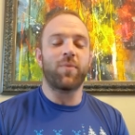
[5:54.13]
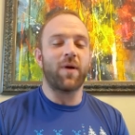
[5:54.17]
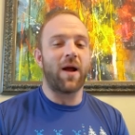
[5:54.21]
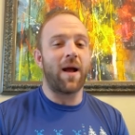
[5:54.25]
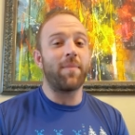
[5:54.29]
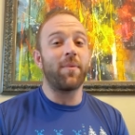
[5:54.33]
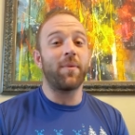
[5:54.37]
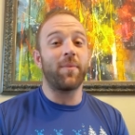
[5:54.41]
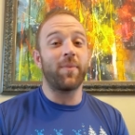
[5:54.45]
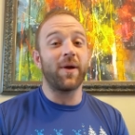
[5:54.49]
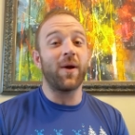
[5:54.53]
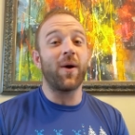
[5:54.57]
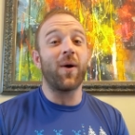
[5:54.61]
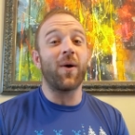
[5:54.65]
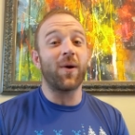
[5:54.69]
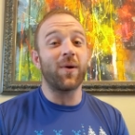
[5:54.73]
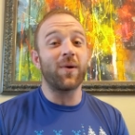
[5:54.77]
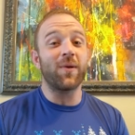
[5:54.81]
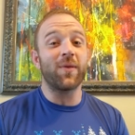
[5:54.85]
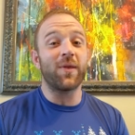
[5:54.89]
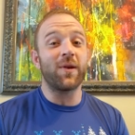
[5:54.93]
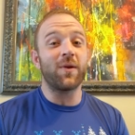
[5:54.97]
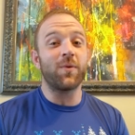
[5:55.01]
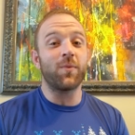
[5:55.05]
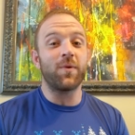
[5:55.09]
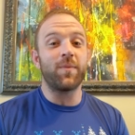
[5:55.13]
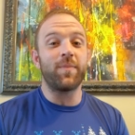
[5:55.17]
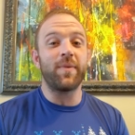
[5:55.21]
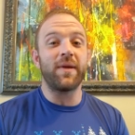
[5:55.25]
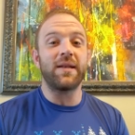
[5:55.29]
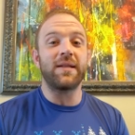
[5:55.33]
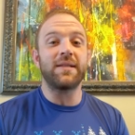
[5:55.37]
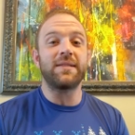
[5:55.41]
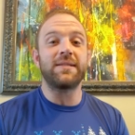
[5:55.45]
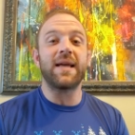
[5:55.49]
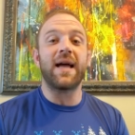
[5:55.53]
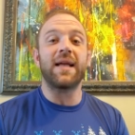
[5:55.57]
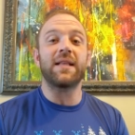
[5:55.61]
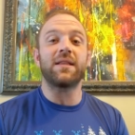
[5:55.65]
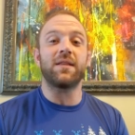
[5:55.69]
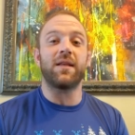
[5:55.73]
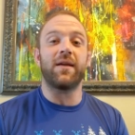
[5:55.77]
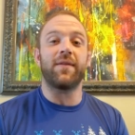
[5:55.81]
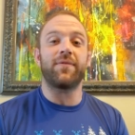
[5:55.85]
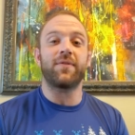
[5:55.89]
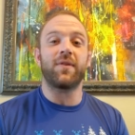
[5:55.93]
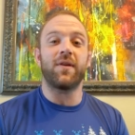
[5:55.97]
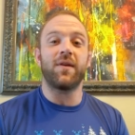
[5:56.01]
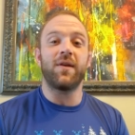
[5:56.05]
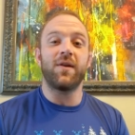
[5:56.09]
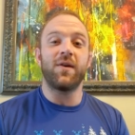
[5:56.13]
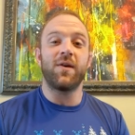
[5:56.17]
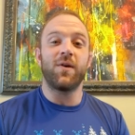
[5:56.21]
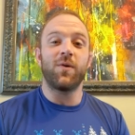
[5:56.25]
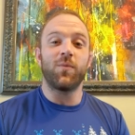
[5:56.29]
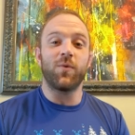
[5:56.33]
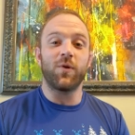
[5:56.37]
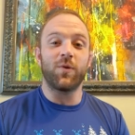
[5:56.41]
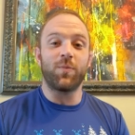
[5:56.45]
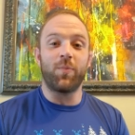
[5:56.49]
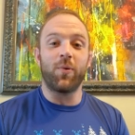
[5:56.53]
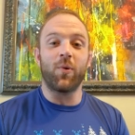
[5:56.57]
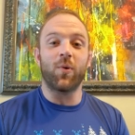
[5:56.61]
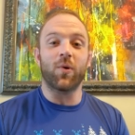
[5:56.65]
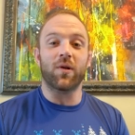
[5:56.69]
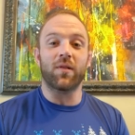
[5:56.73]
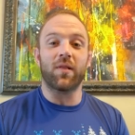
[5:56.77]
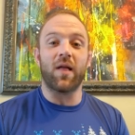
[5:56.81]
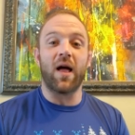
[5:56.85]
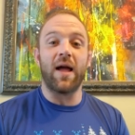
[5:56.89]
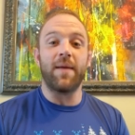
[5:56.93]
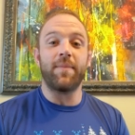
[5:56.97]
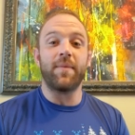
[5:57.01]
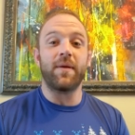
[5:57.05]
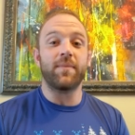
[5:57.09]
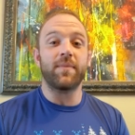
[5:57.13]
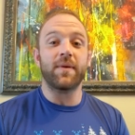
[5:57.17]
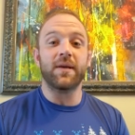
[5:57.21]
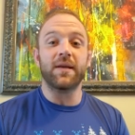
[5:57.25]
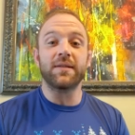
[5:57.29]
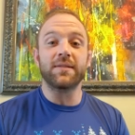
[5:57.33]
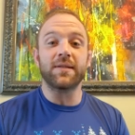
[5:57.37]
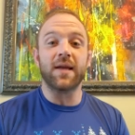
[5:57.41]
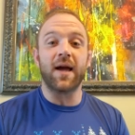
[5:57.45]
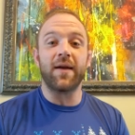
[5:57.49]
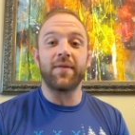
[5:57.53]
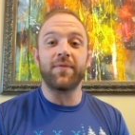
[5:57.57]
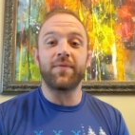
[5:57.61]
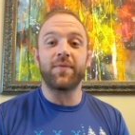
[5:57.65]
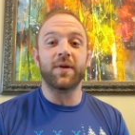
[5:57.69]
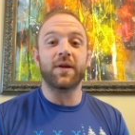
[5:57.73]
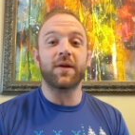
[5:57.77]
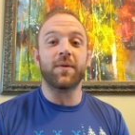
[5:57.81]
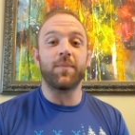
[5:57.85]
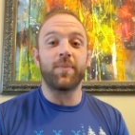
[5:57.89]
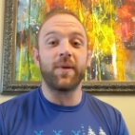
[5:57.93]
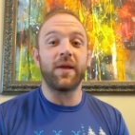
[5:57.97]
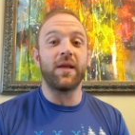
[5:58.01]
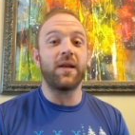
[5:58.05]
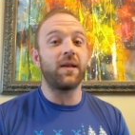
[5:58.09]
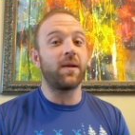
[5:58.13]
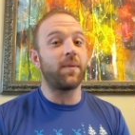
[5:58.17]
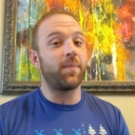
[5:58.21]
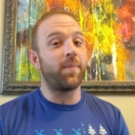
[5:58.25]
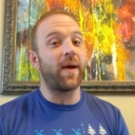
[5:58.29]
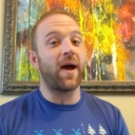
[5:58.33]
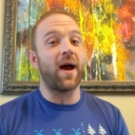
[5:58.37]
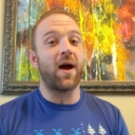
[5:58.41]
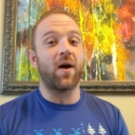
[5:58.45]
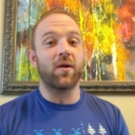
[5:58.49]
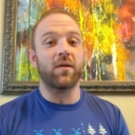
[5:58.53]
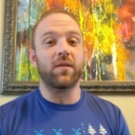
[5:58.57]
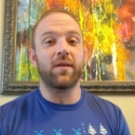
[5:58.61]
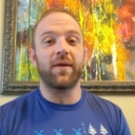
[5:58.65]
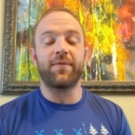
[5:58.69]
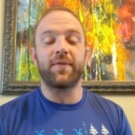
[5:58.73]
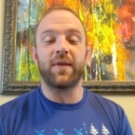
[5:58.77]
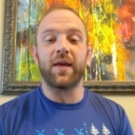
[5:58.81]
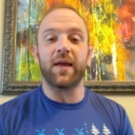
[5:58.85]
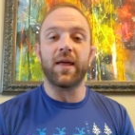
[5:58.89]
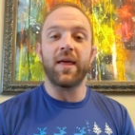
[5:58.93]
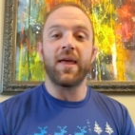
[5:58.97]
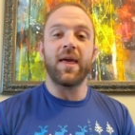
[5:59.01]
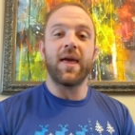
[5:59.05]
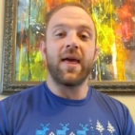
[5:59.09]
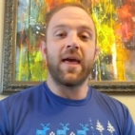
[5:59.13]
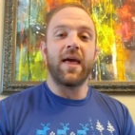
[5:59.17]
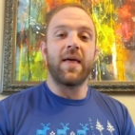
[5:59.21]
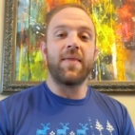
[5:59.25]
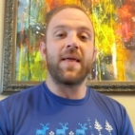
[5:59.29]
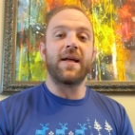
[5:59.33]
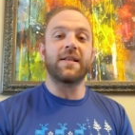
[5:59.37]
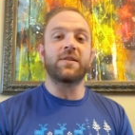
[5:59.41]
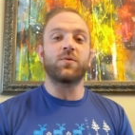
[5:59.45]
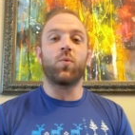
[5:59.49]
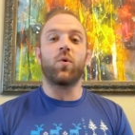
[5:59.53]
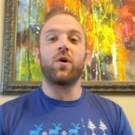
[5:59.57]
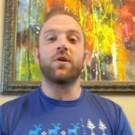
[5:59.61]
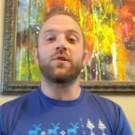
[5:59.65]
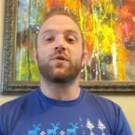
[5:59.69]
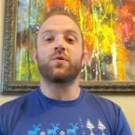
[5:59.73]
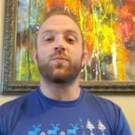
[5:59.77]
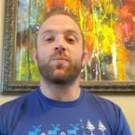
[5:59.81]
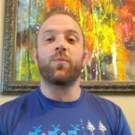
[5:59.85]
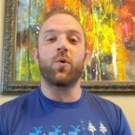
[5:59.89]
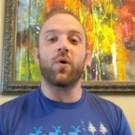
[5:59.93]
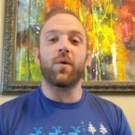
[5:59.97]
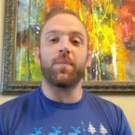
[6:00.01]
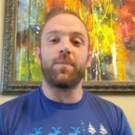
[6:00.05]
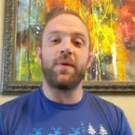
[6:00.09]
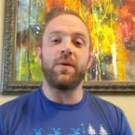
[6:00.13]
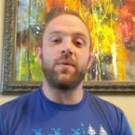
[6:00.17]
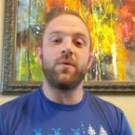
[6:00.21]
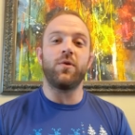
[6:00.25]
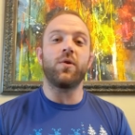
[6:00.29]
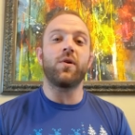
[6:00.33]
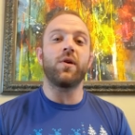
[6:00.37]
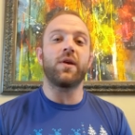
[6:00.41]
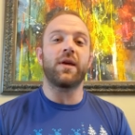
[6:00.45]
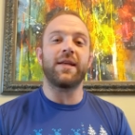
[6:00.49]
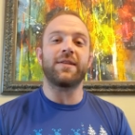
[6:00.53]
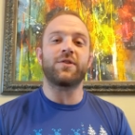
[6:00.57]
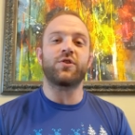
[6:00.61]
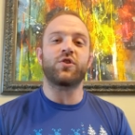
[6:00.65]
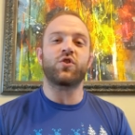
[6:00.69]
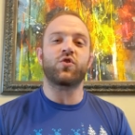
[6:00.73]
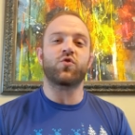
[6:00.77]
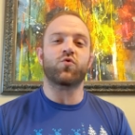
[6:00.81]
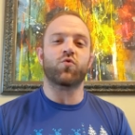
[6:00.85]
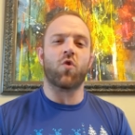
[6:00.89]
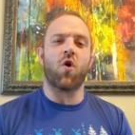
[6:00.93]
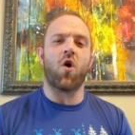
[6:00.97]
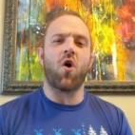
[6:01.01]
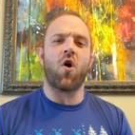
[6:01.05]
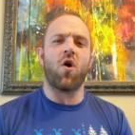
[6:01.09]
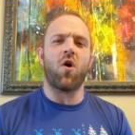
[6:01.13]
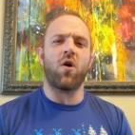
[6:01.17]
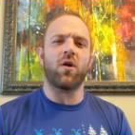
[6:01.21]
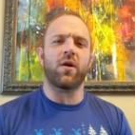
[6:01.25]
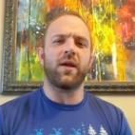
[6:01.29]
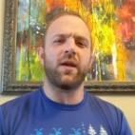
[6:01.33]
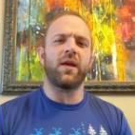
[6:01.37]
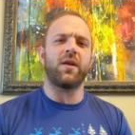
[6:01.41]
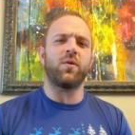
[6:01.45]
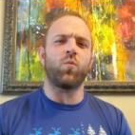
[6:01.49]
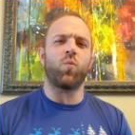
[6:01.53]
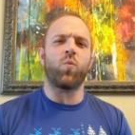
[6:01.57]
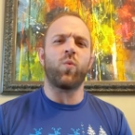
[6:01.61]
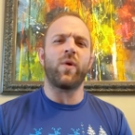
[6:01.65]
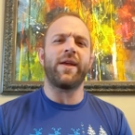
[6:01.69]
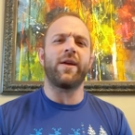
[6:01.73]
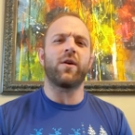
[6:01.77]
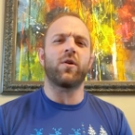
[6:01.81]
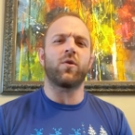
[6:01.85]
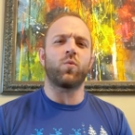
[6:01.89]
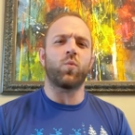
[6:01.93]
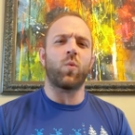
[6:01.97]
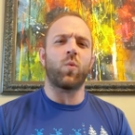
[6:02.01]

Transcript: Probably harder than it would be to deadlift with poor alignment, because I've competed in powerlifting, and that's one sport you can get strong in weird